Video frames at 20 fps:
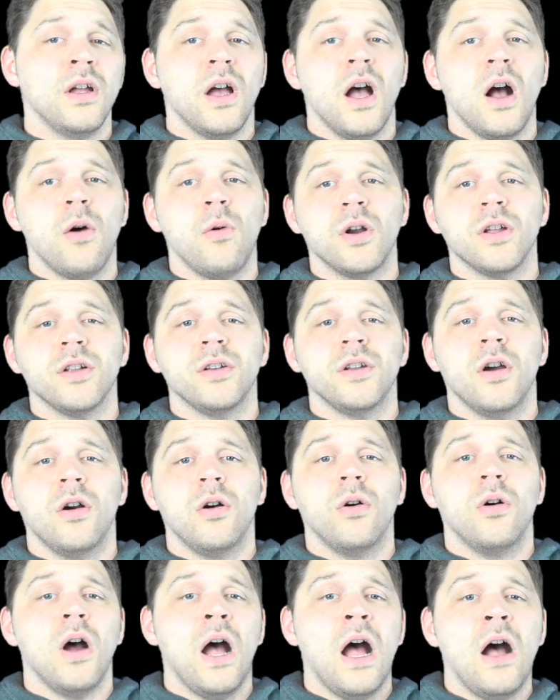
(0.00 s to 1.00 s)
I want to
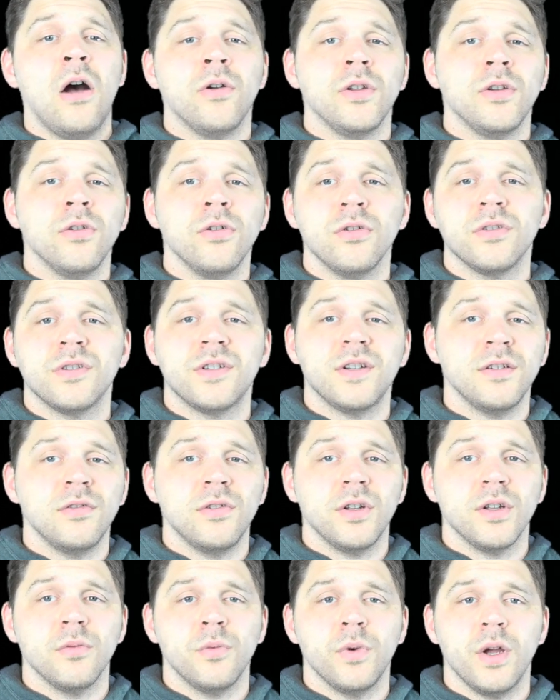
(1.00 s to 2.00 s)
know how you're
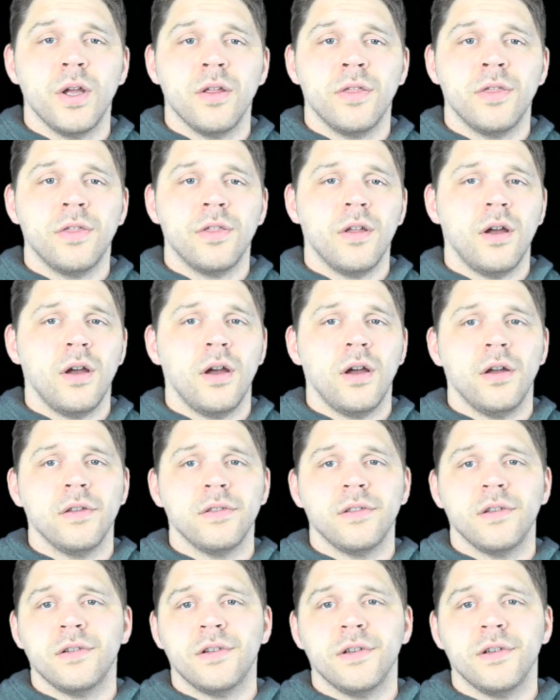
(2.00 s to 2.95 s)
dealing with the